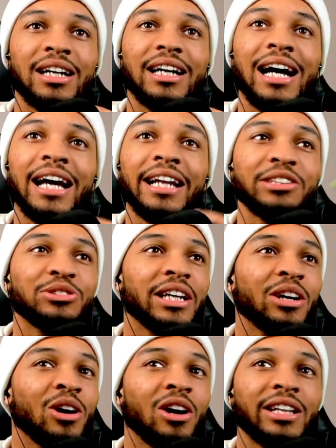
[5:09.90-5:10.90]
how do you
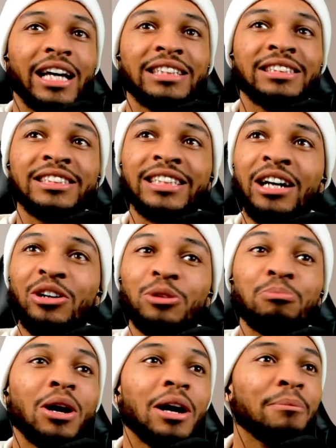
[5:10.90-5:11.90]
get all that in jail?
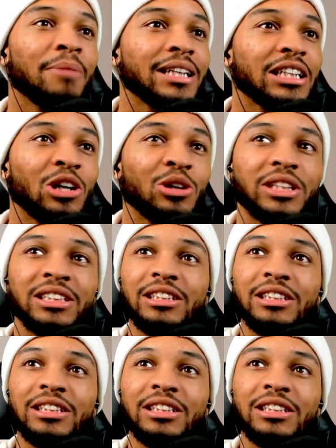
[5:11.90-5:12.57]
Bro, I'm about to go to...